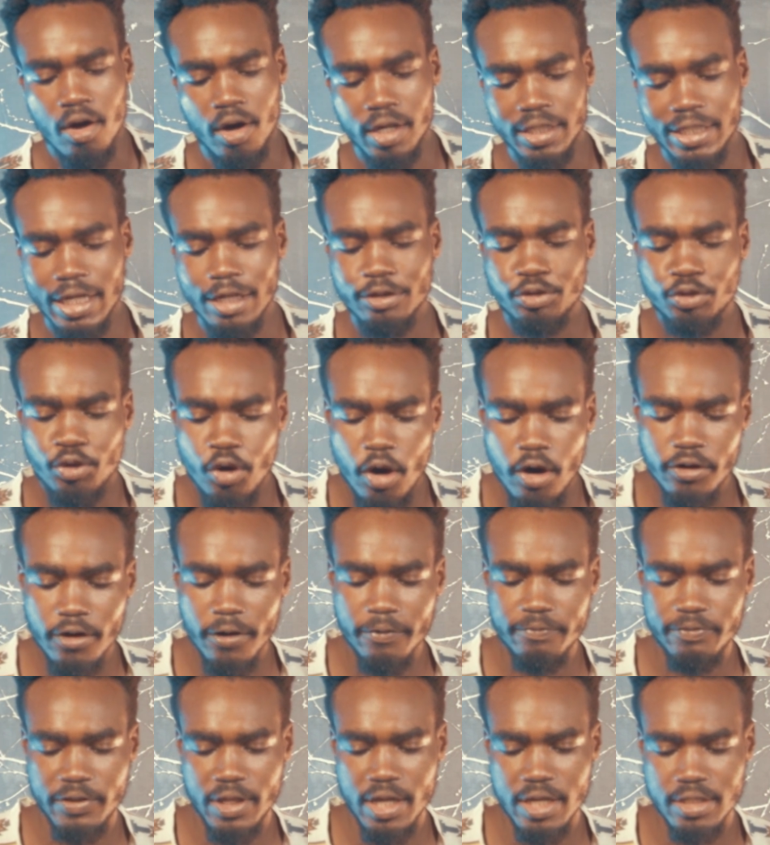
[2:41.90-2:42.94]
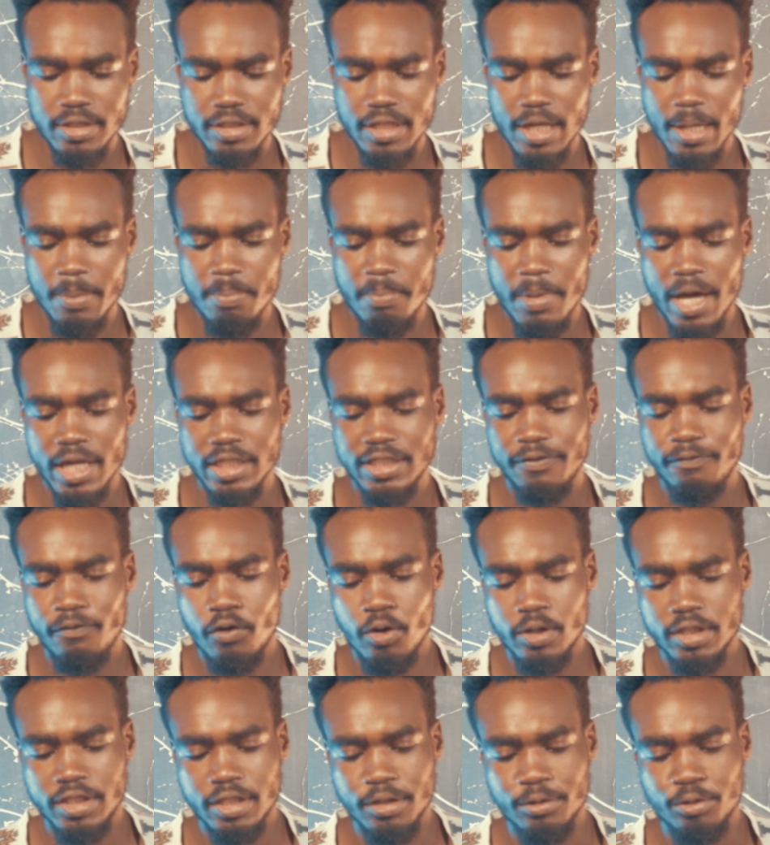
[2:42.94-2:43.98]
on the dawn of Thursday, March
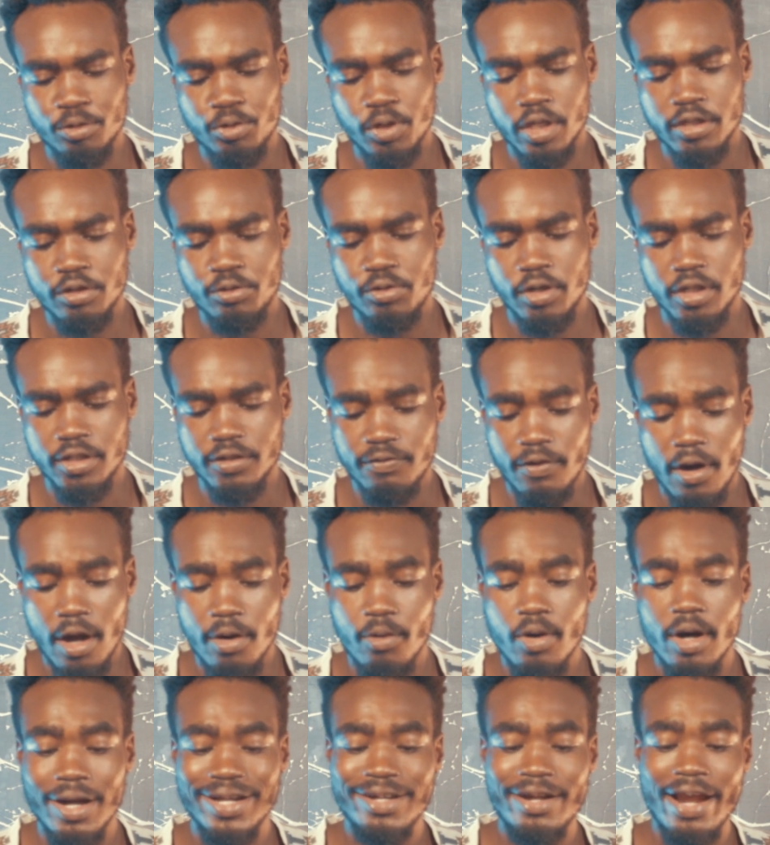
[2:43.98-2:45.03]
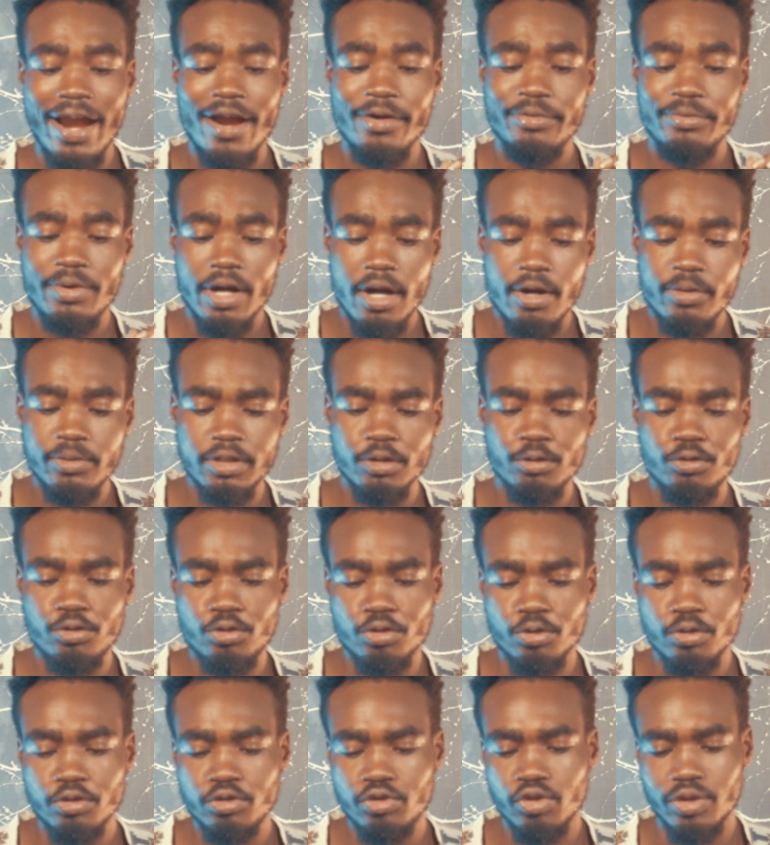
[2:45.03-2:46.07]
14, 2024, around
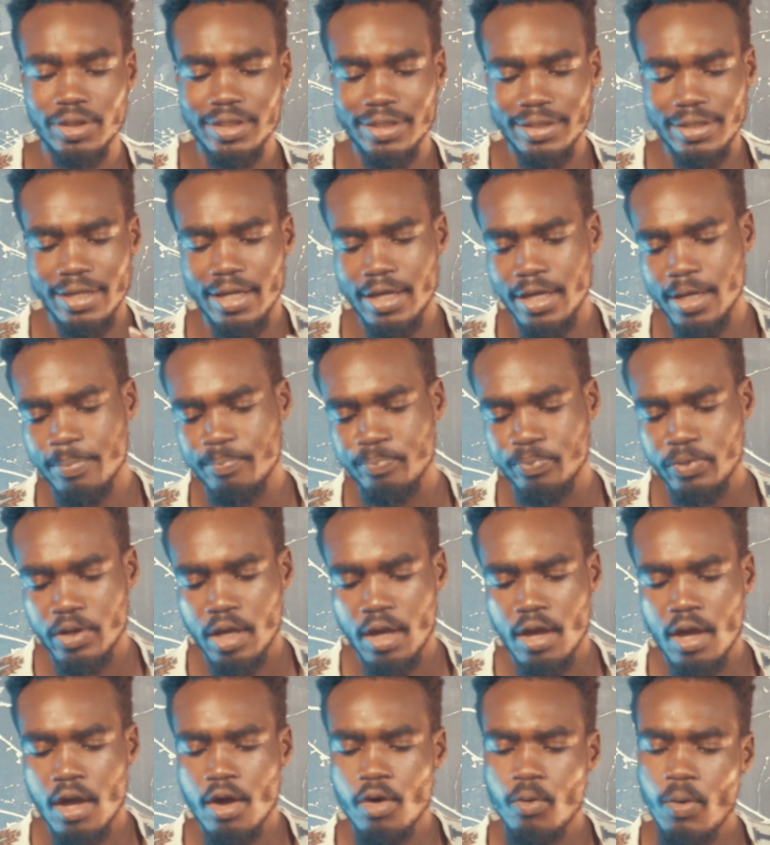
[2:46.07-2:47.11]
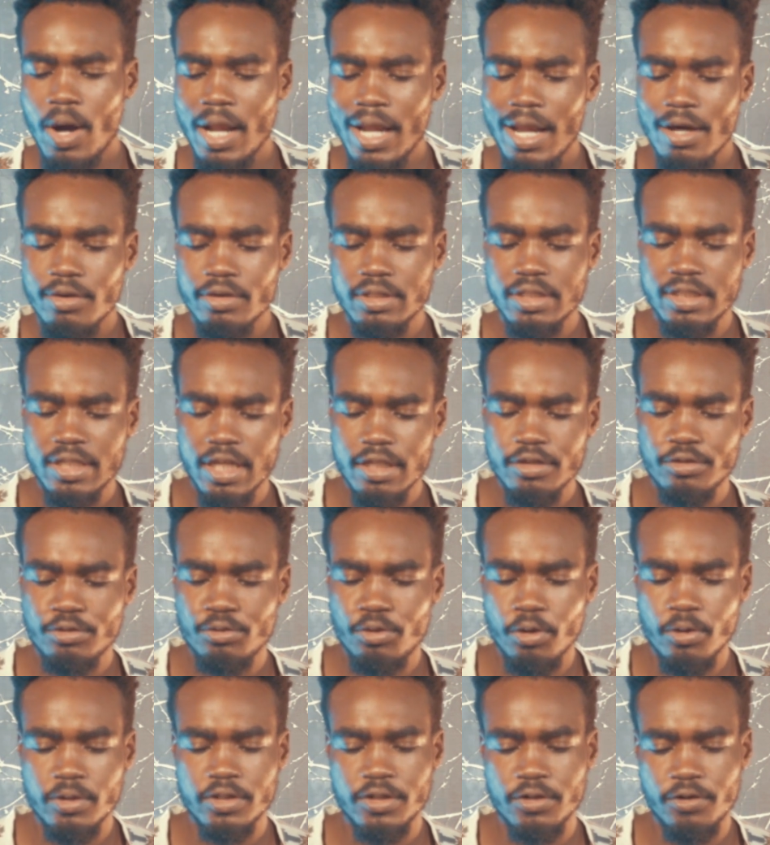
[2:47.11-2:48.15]
2 to 3 a.m., while I was just
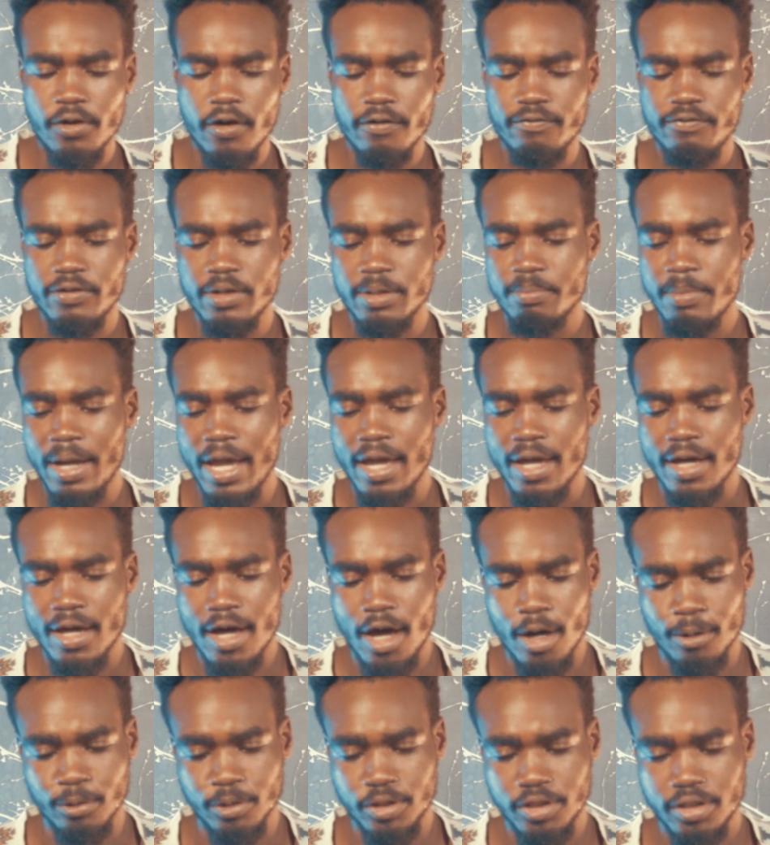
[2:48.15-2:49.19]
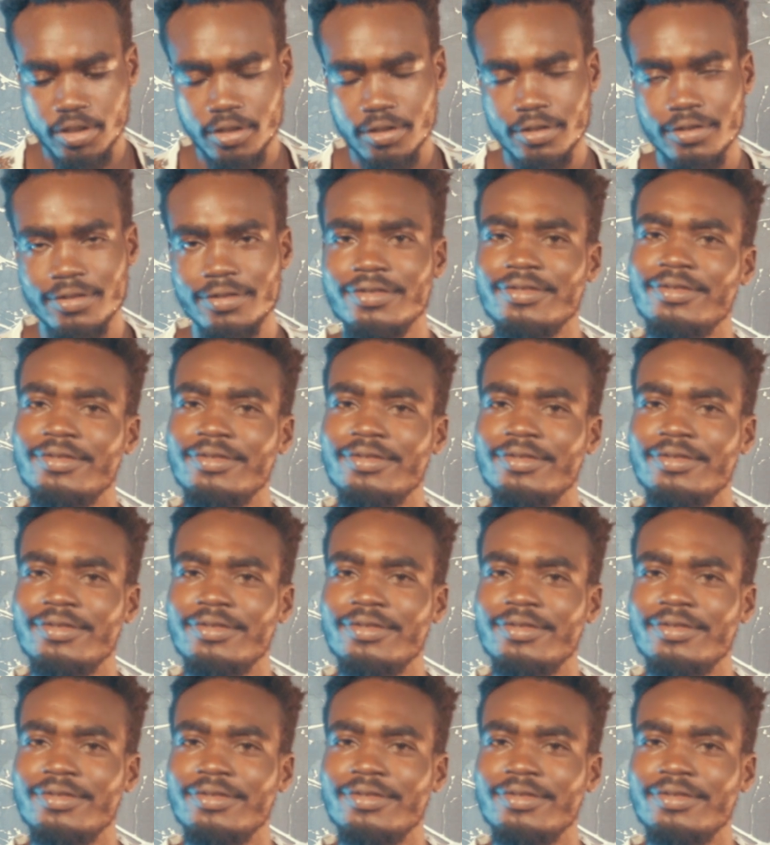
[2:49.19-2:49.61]
dozing off in my couch.